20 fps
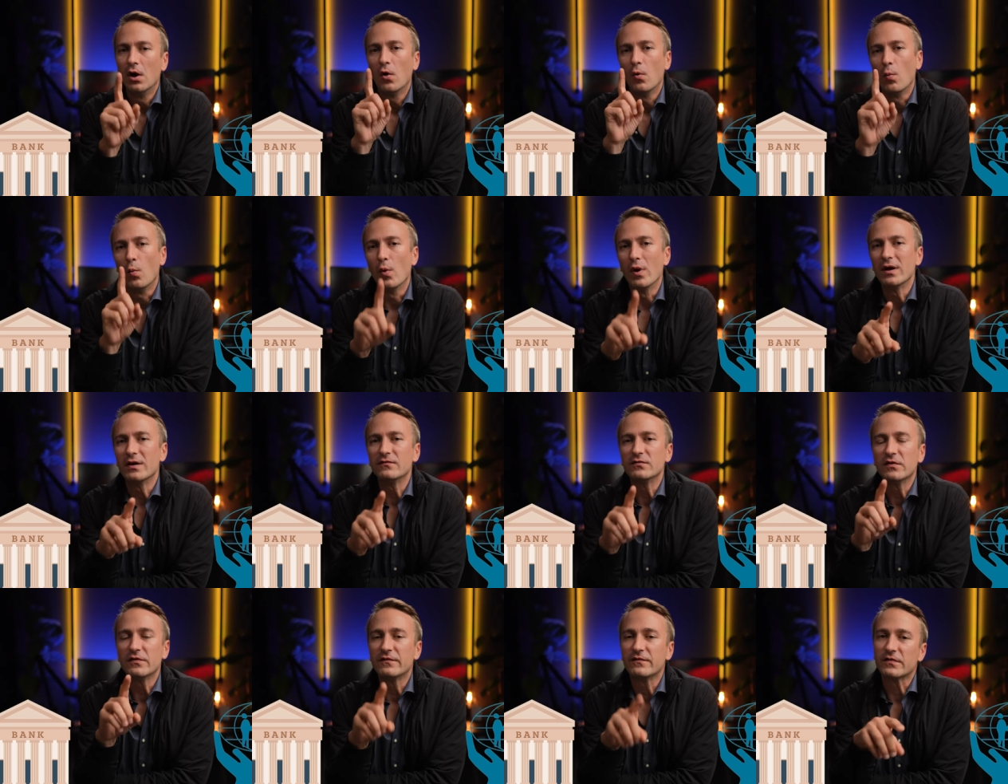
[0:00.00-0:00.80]
One
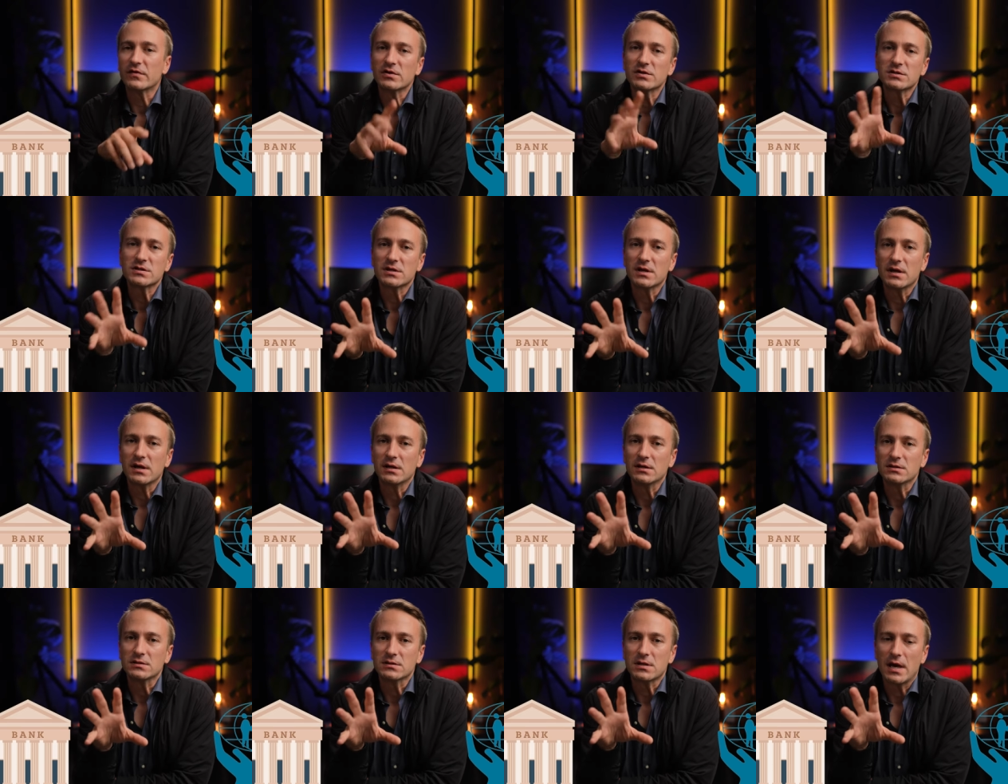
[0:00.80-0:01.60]
of the first
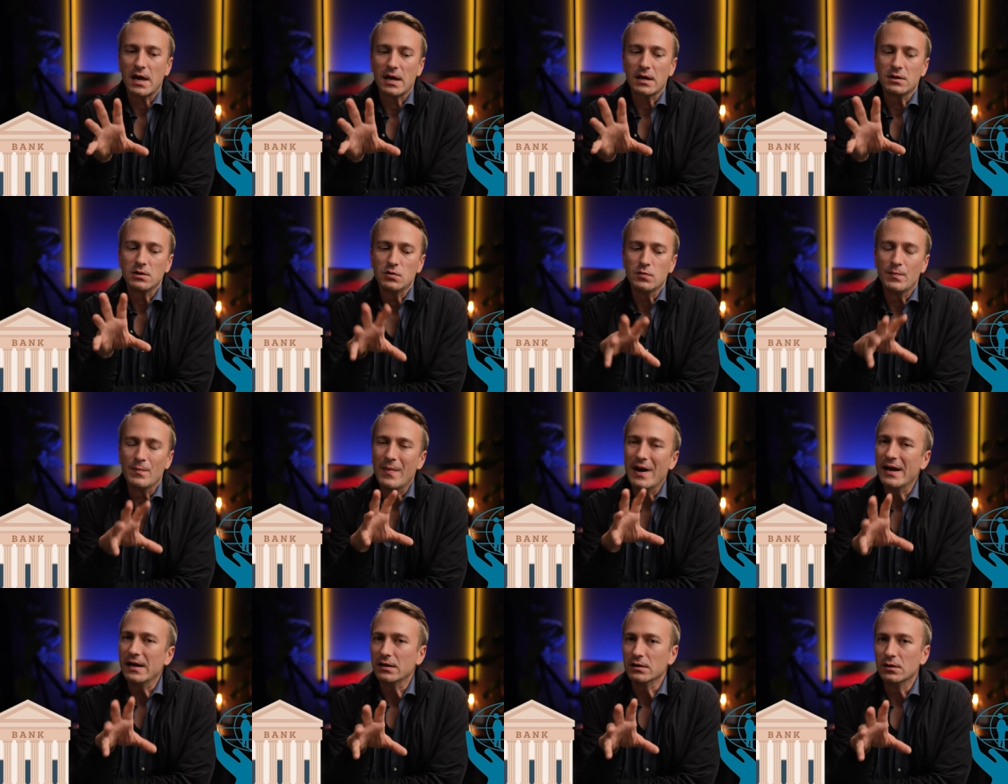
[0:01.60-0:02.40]
things that you
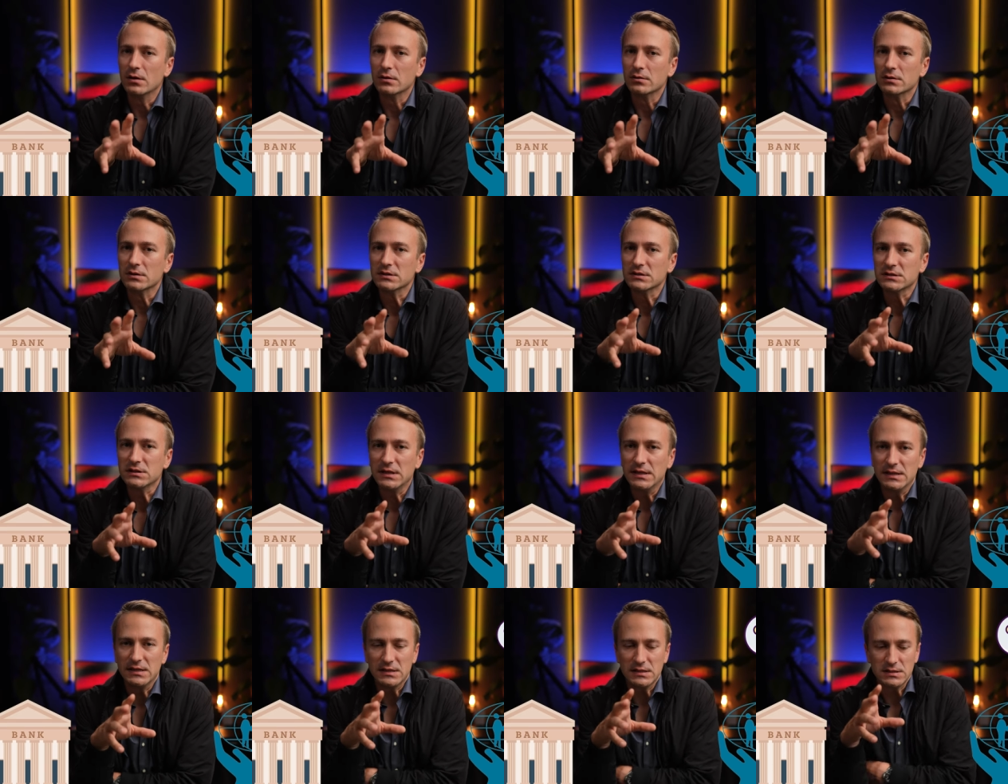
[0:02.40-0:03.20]
might notice
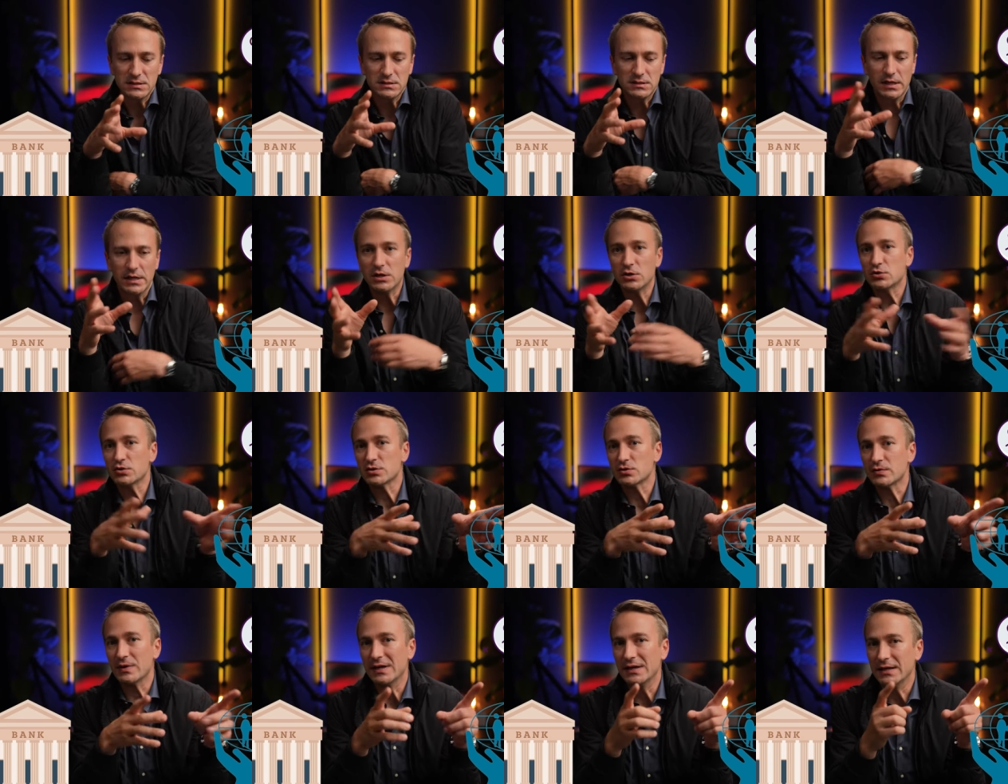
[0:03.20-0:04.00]
is the
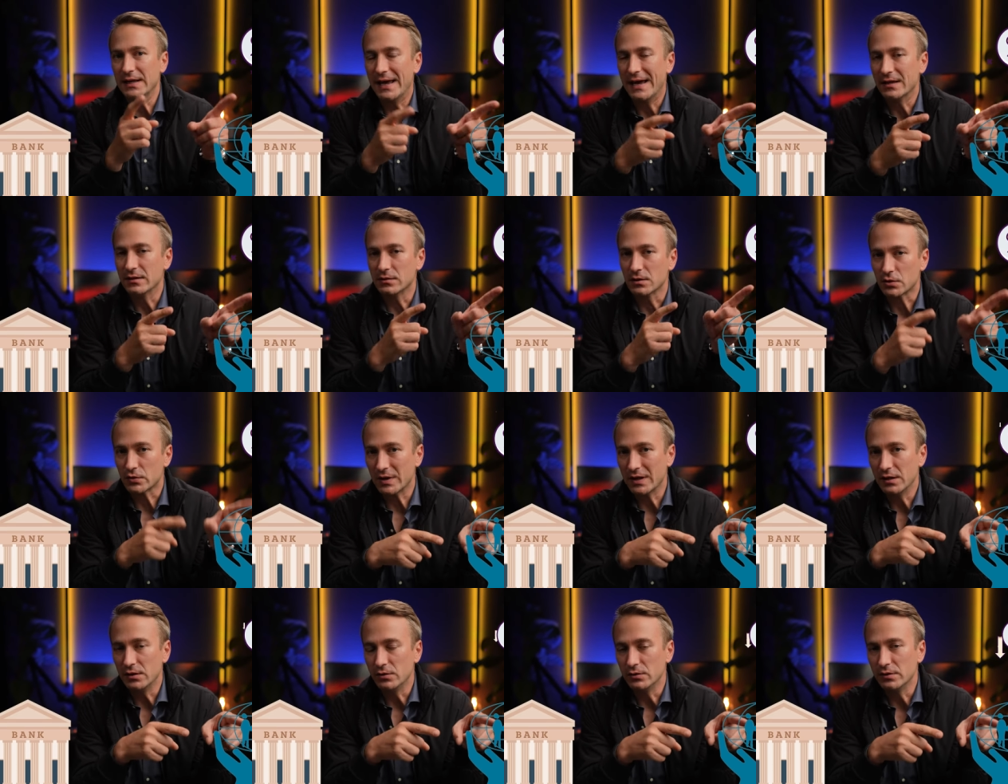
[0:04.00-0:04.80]
interest rate at the
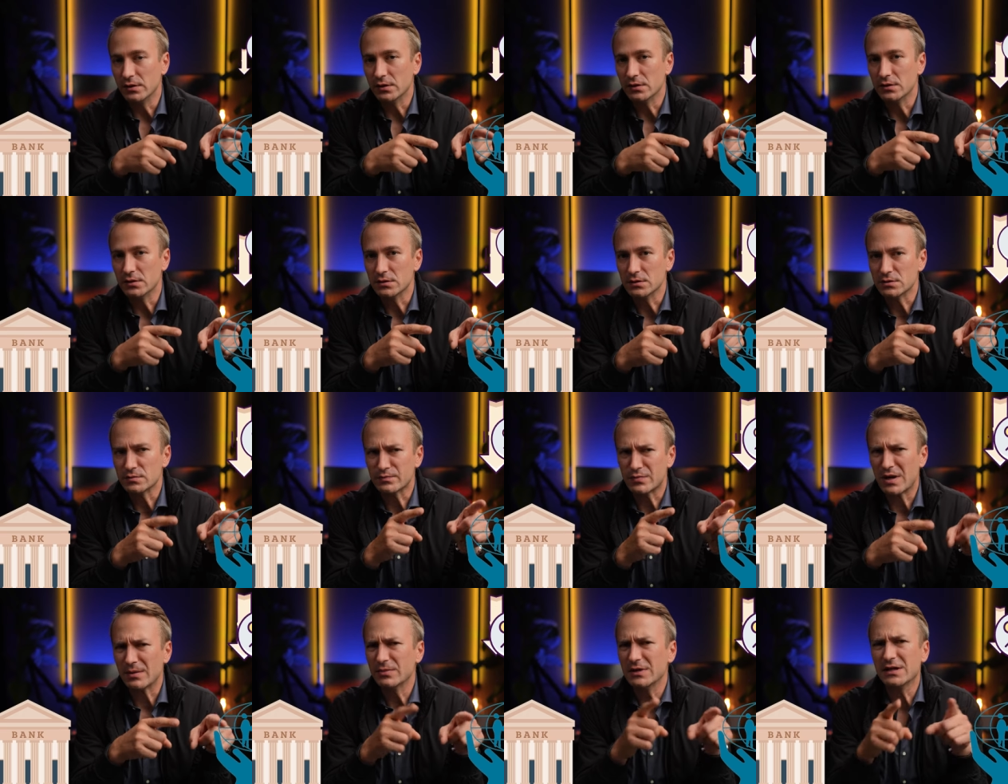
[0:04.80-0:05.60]
credit union is
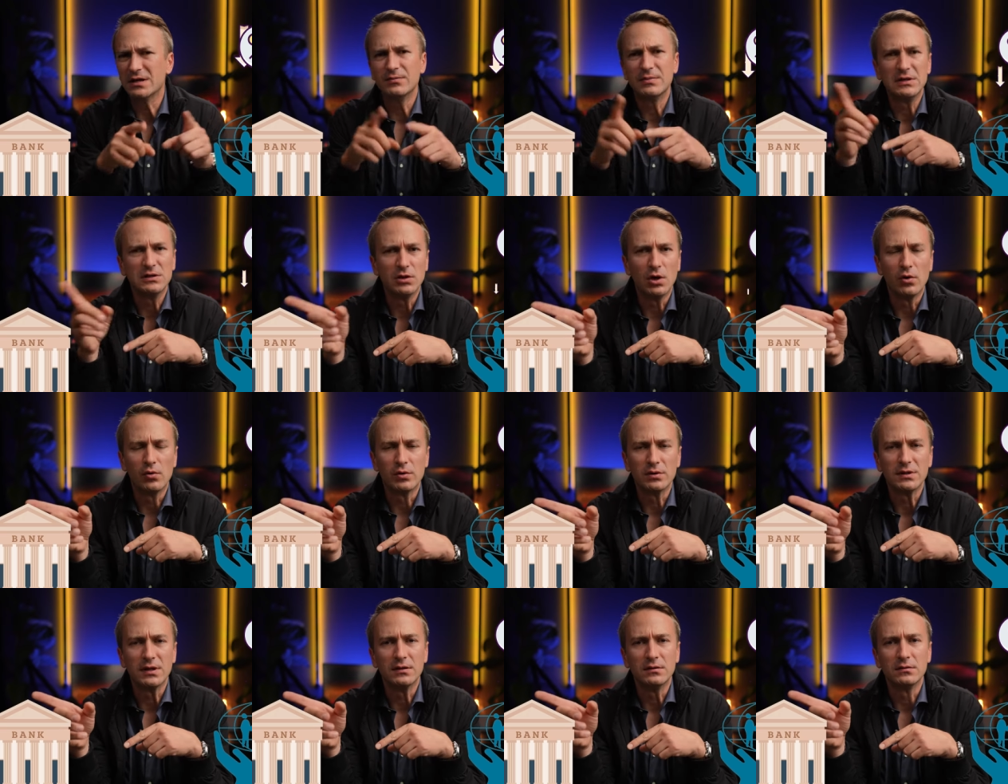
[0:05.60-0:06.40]
probably going to be
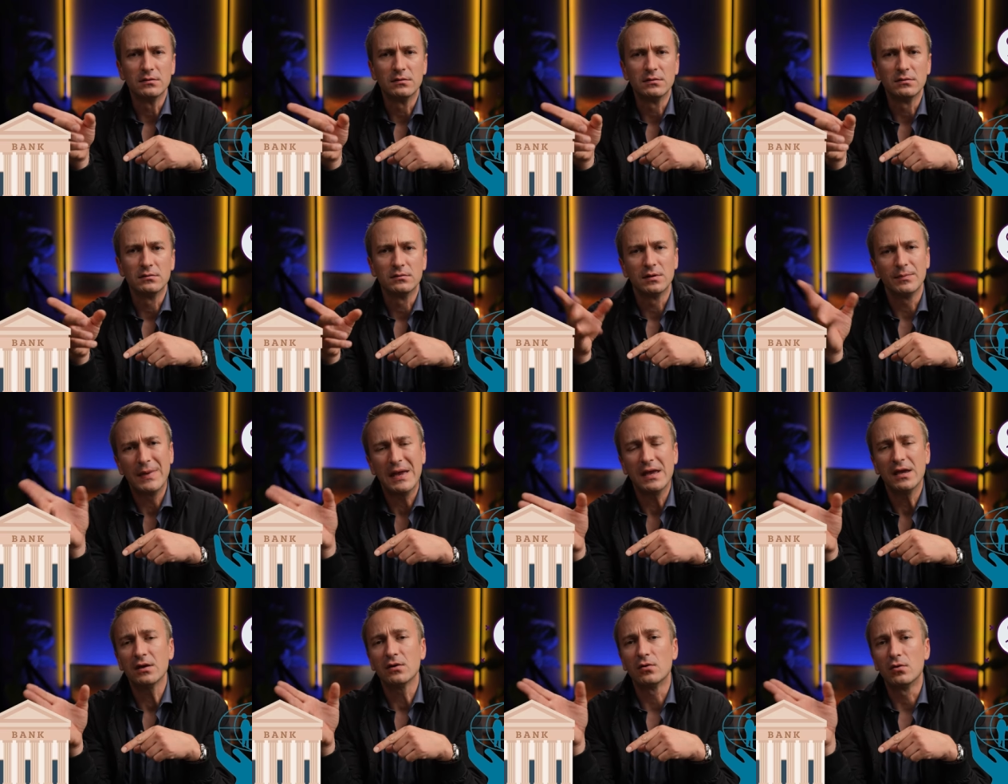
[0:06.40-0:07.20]
lower than the
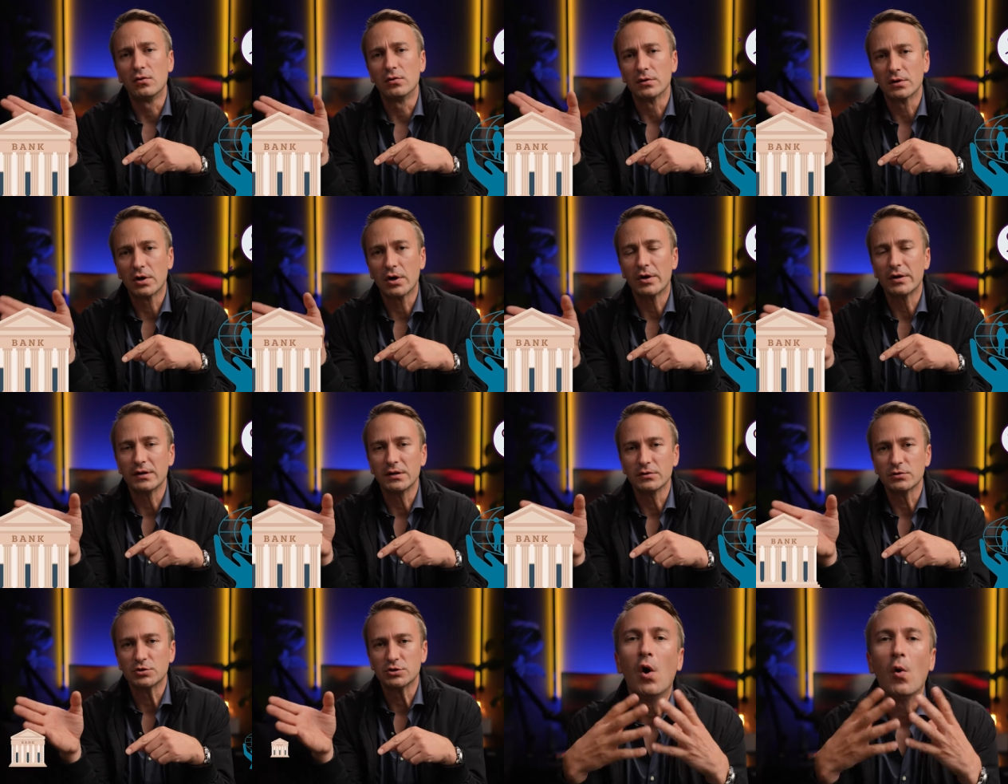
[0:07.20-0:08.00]
bank or the car
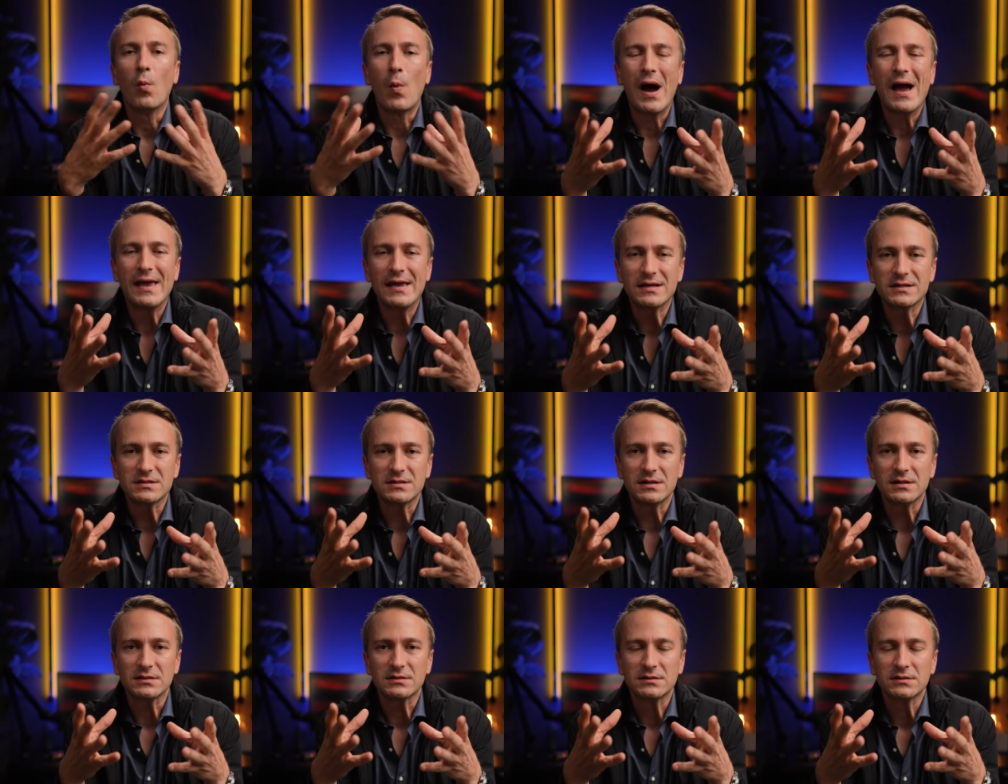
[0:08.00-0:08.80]
dealership. Why is
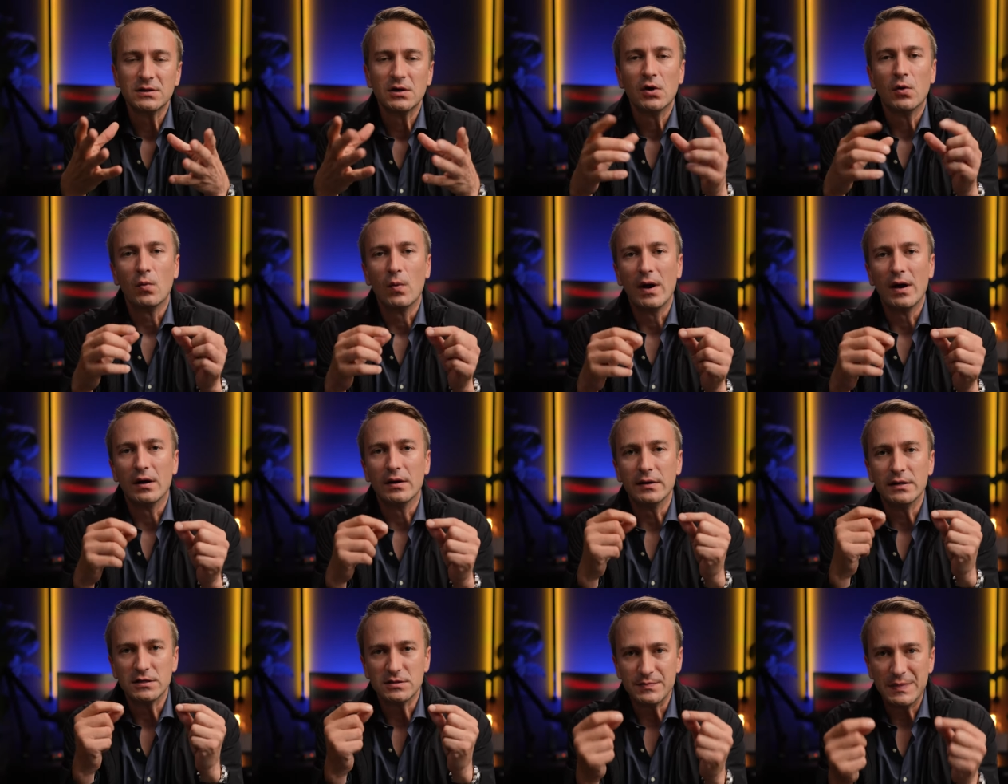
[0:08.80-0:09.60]
this? Well,
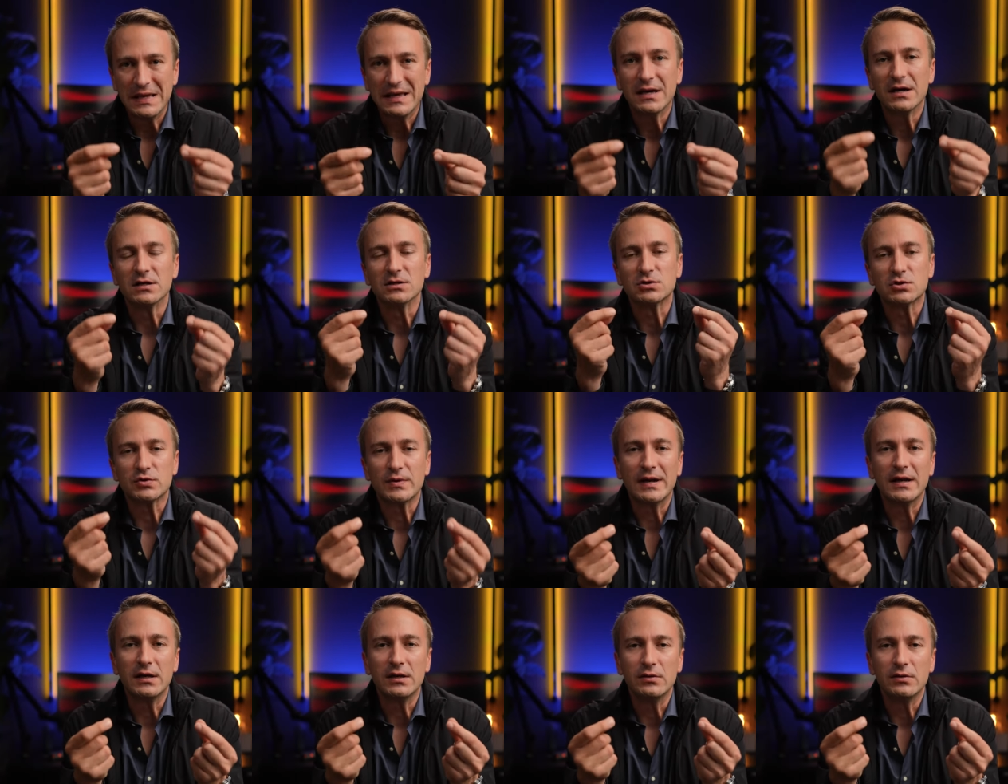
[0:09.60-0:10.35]
it's because credit